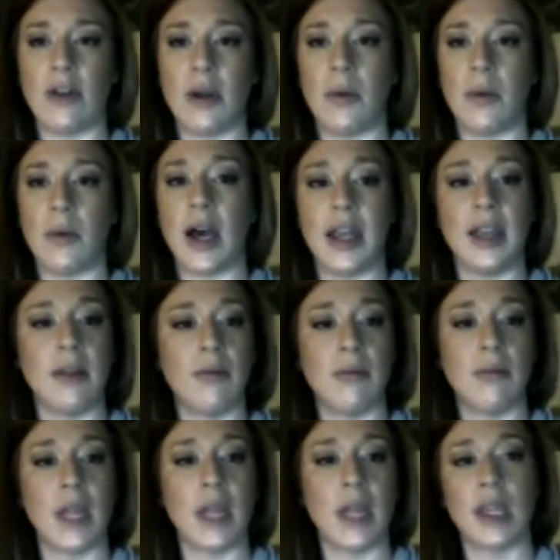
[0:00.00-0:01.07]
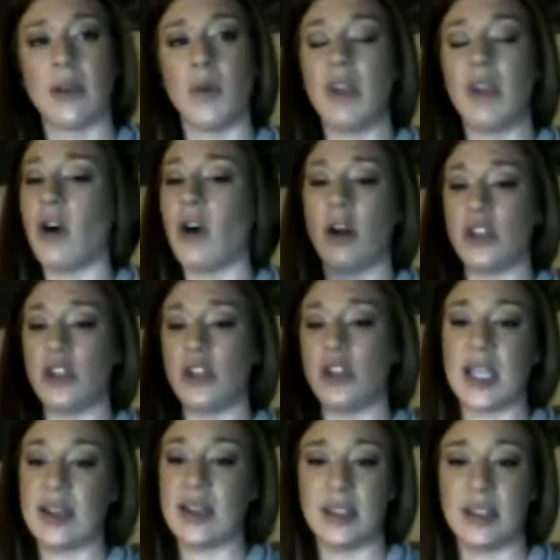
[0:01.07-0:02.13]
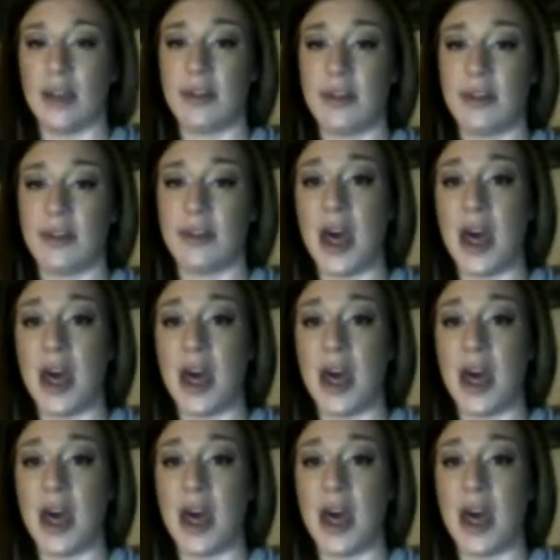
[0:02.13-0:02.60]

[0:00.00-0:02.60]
we've all just had stuff come up, and